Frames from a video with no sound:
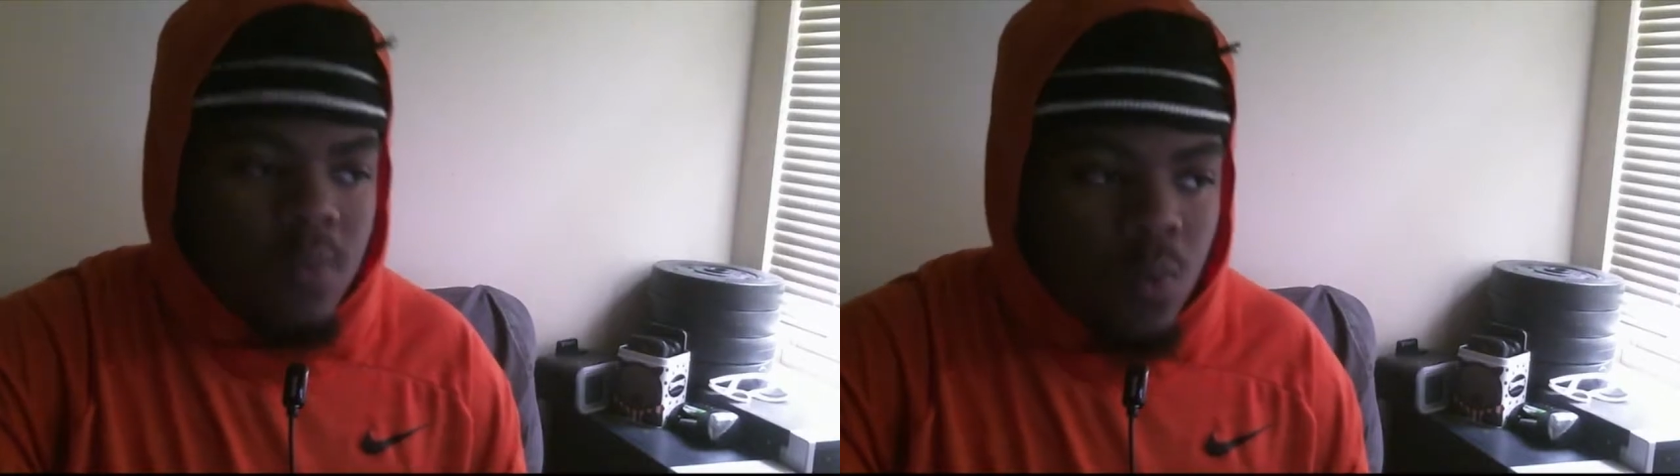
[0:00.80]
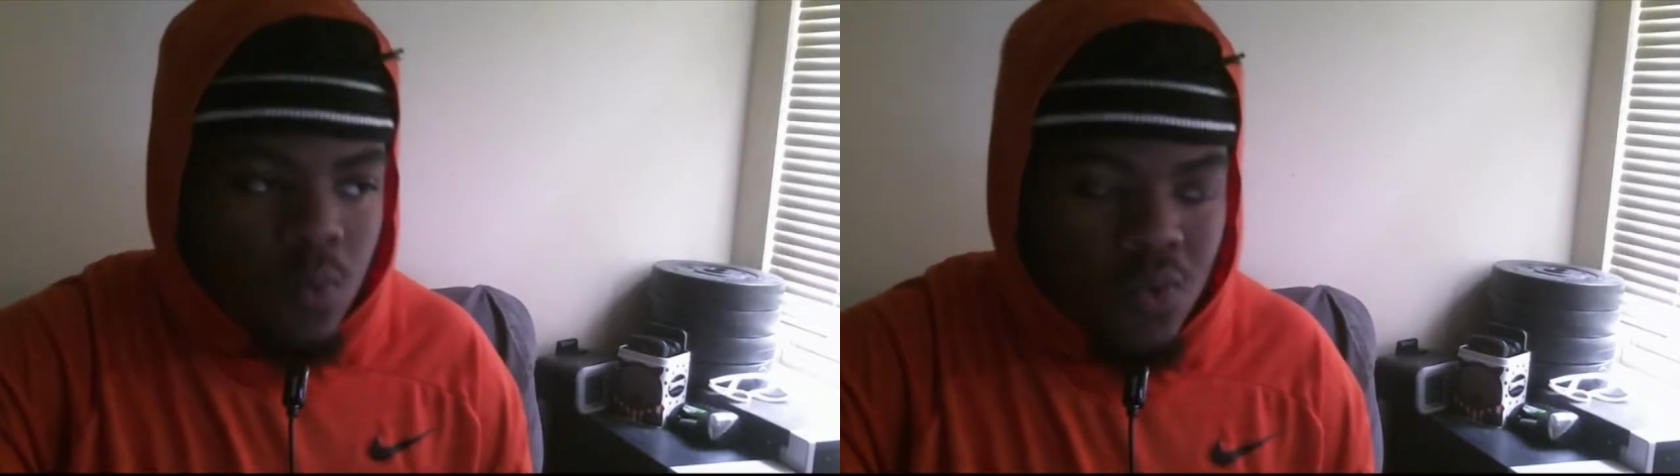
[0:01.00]

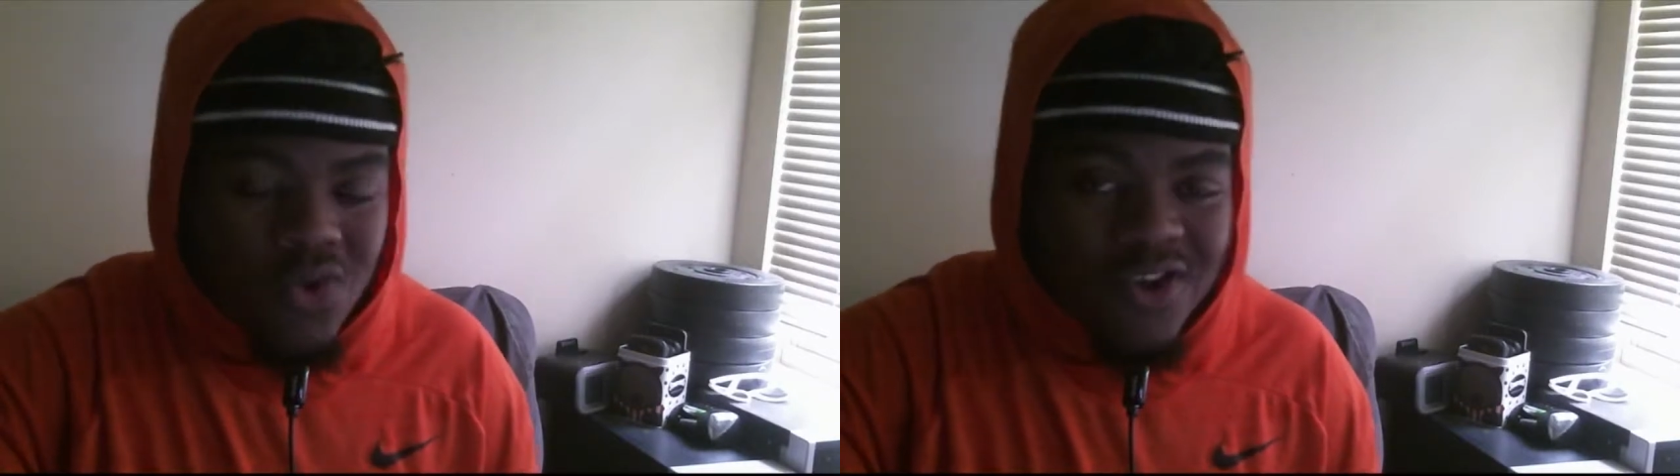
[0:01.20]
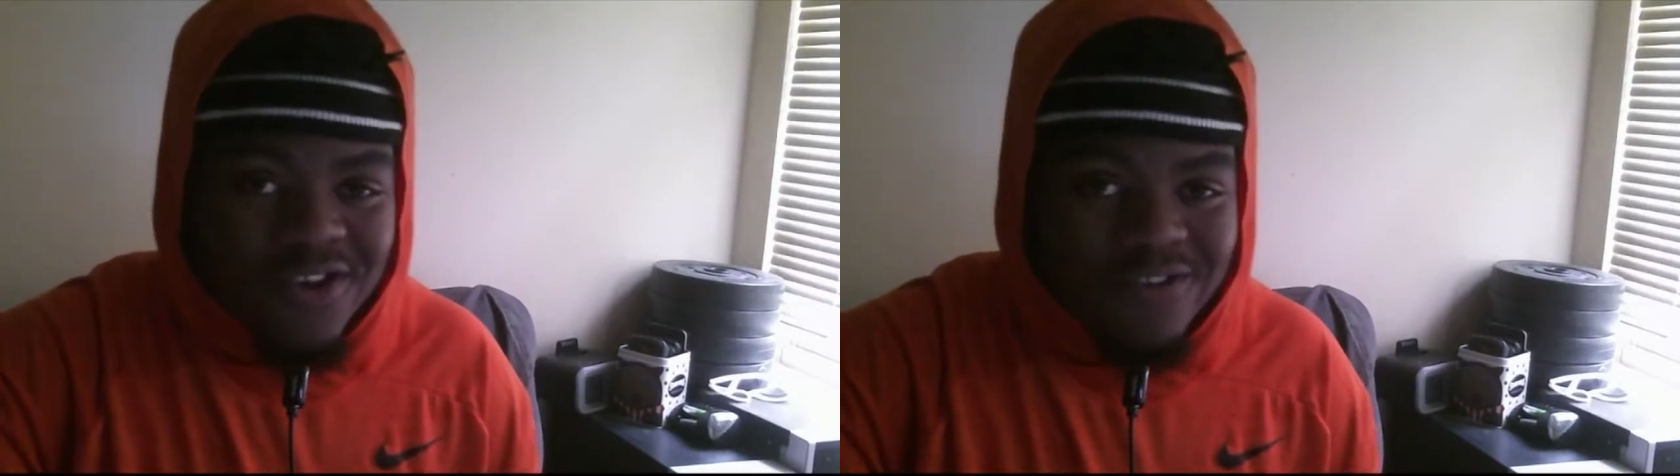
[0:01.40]

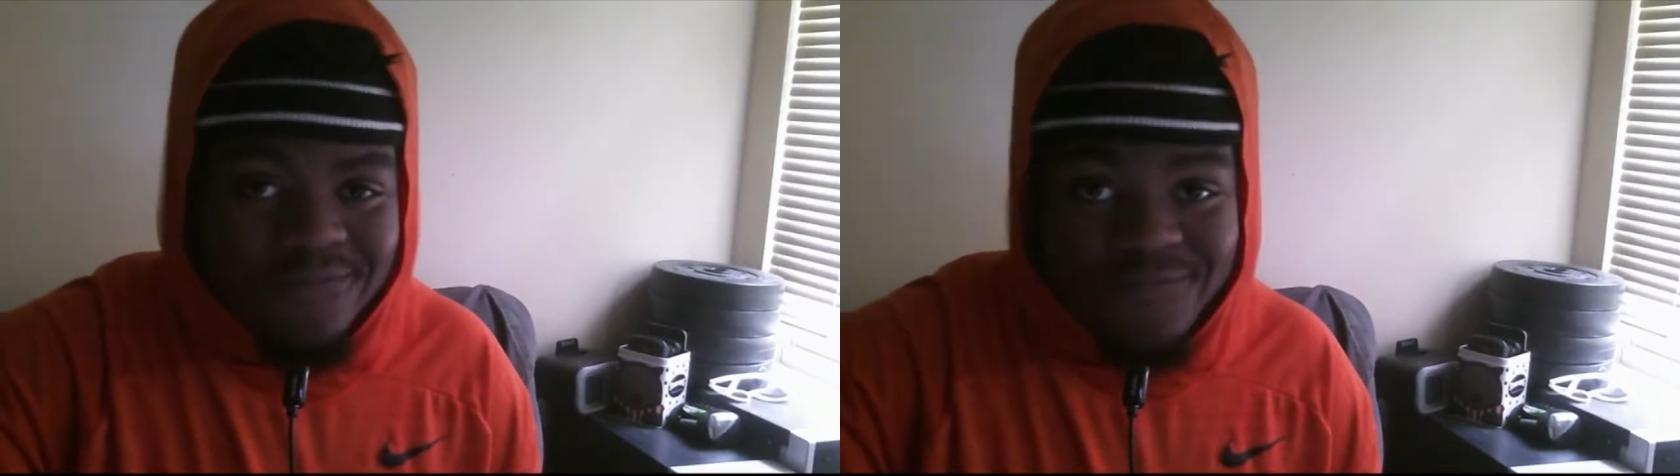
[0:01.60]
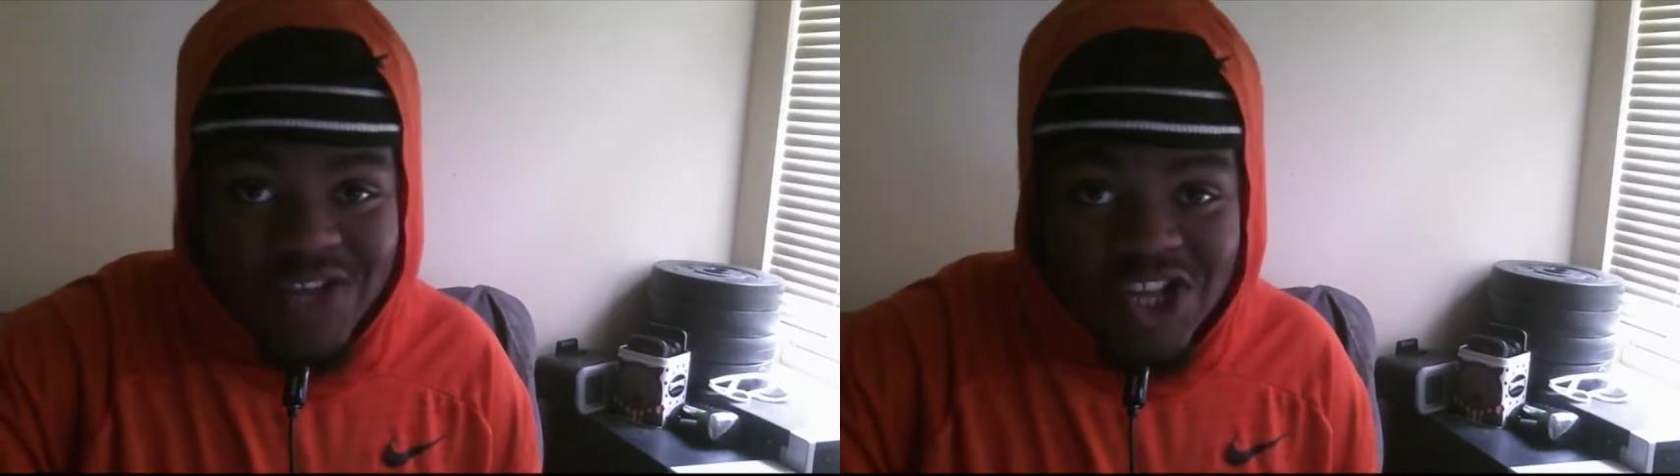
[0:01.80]
What the
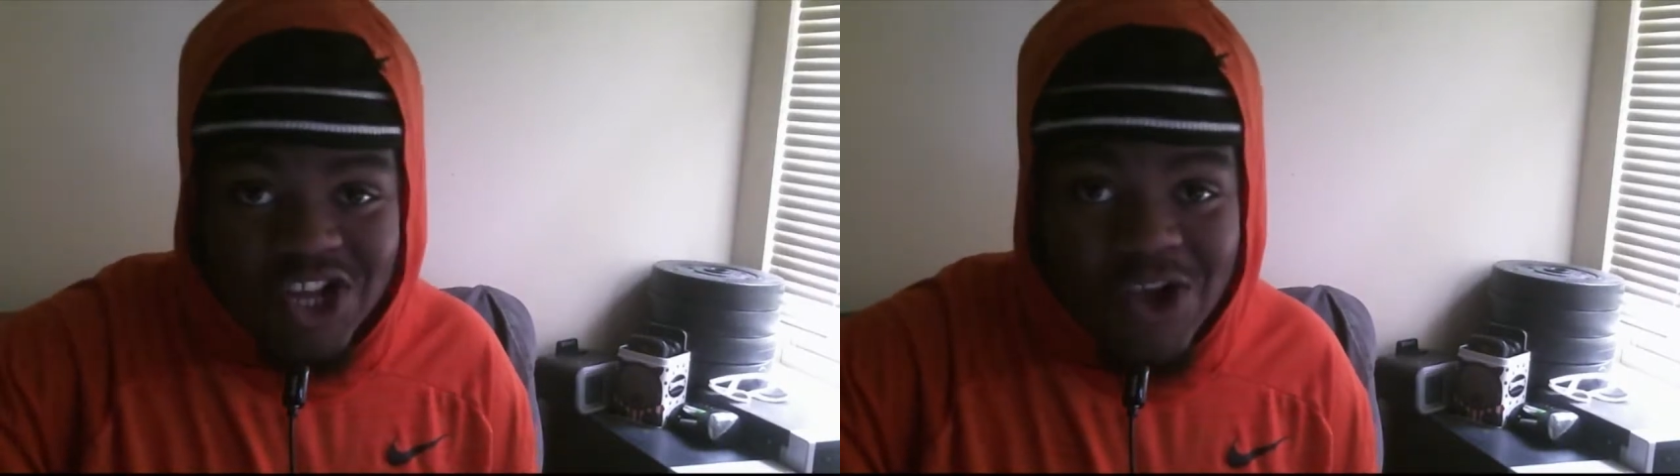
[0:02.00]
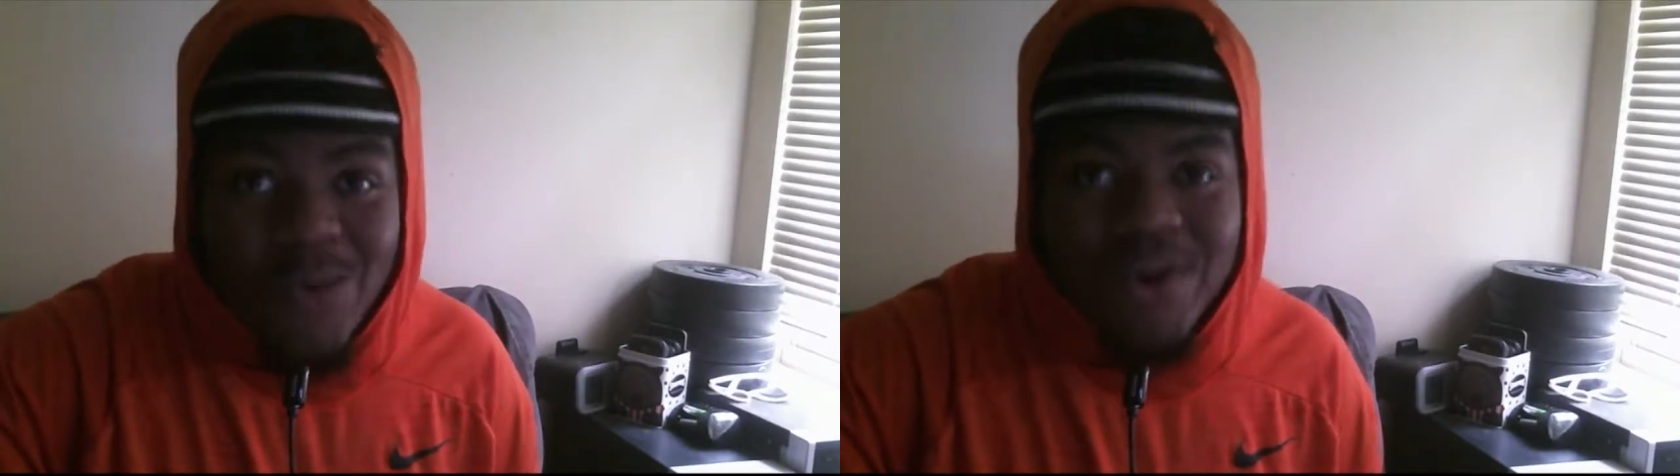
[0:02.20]
fuck
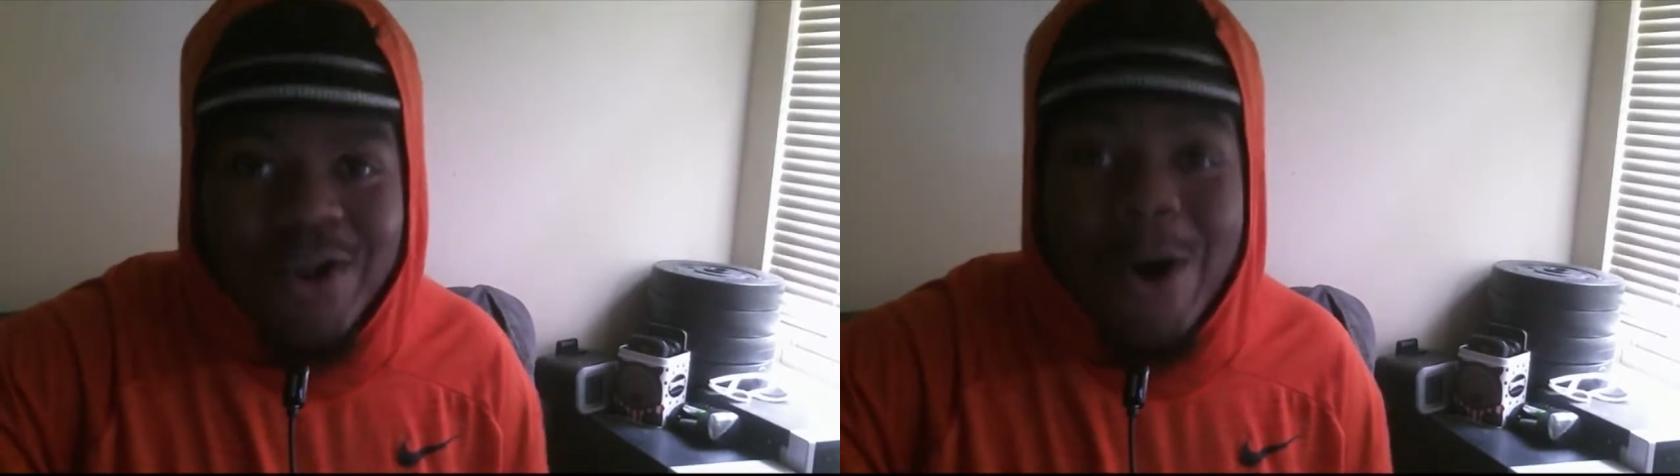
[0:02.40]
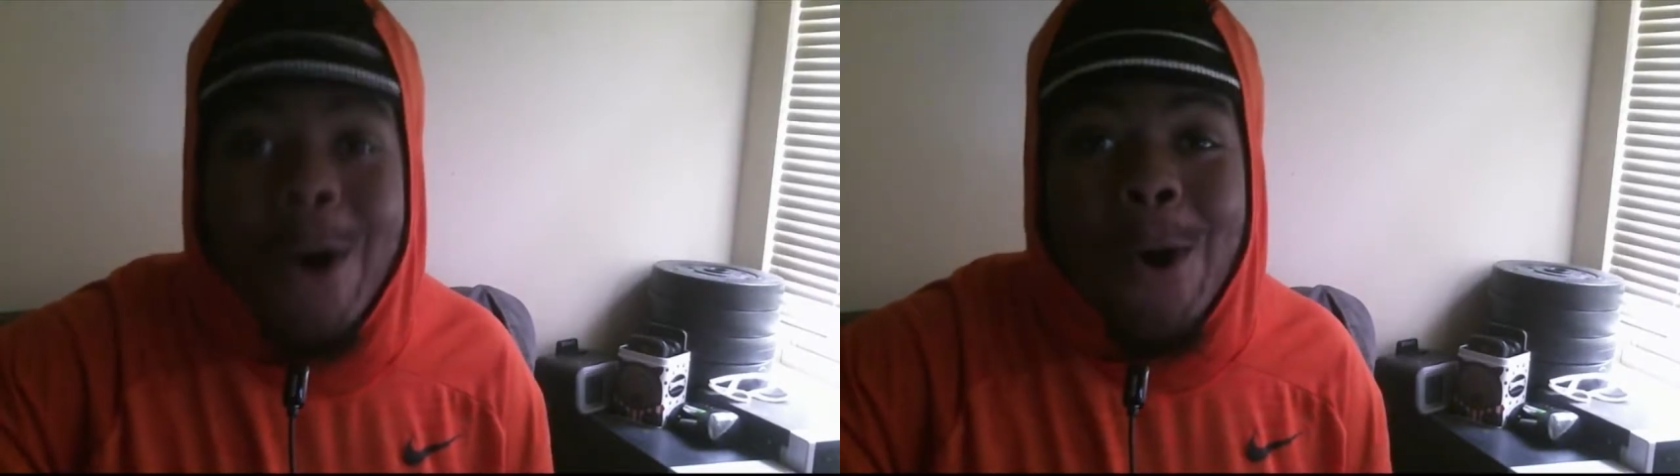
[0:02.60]
going
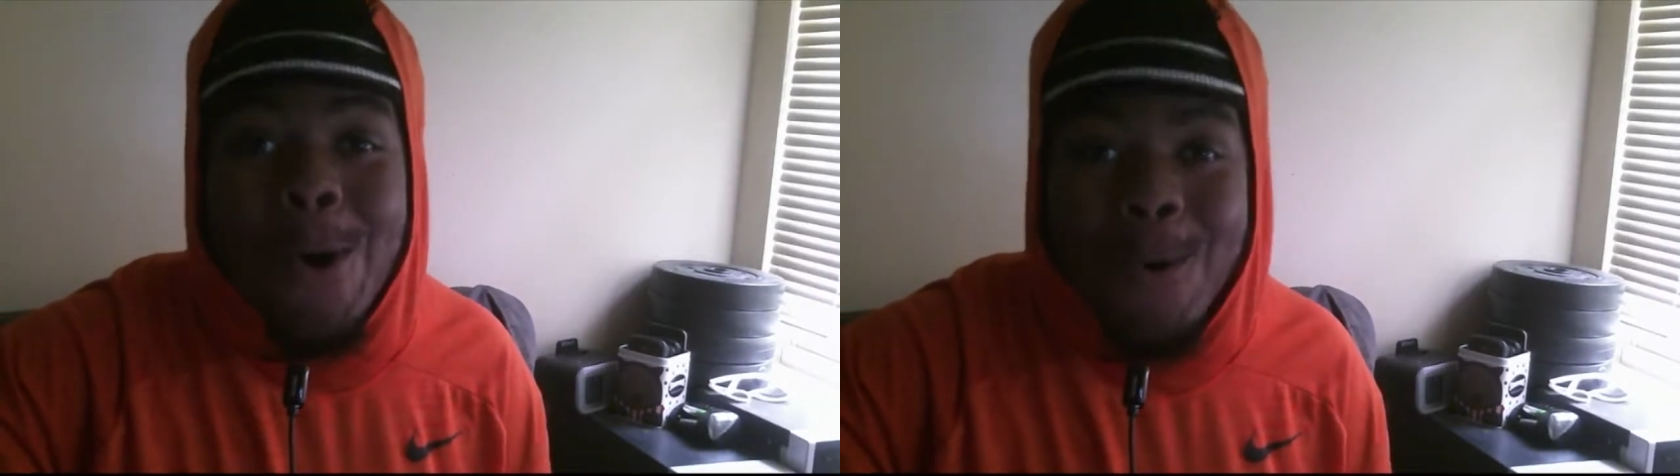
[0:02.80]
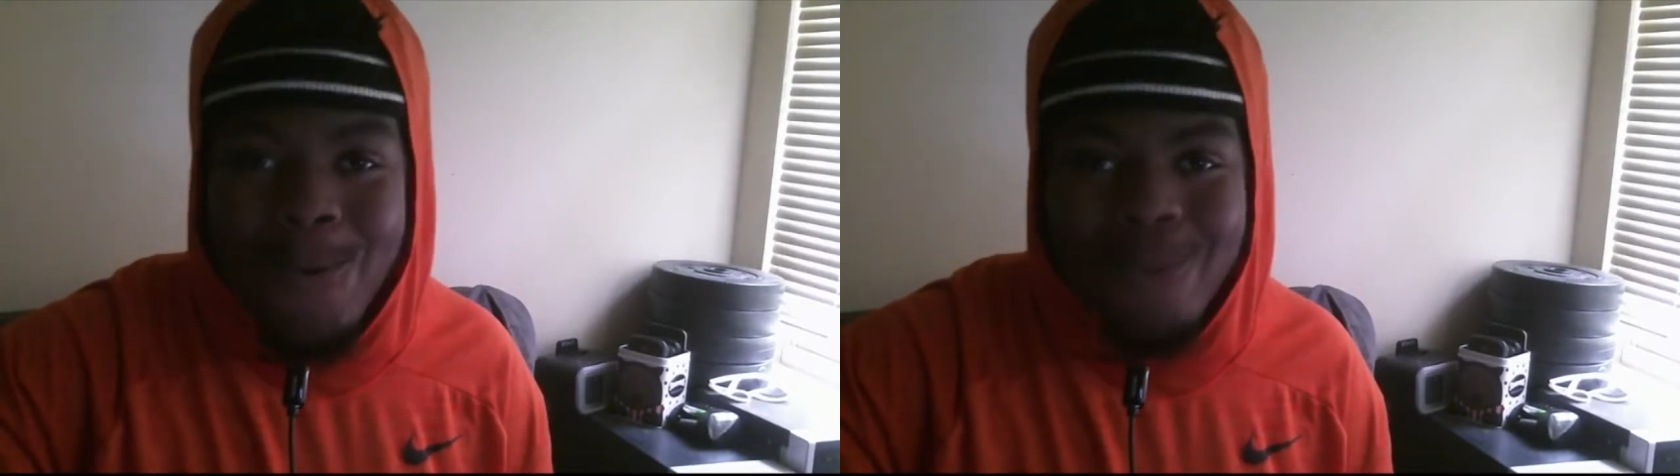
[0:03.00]

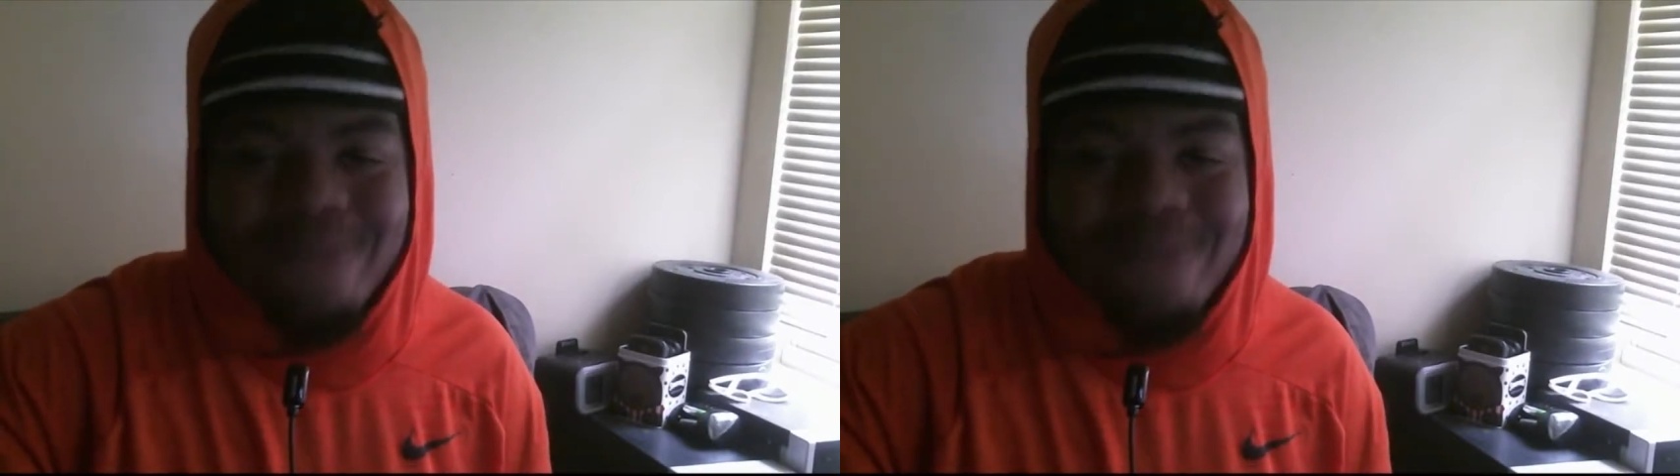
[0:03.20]
on?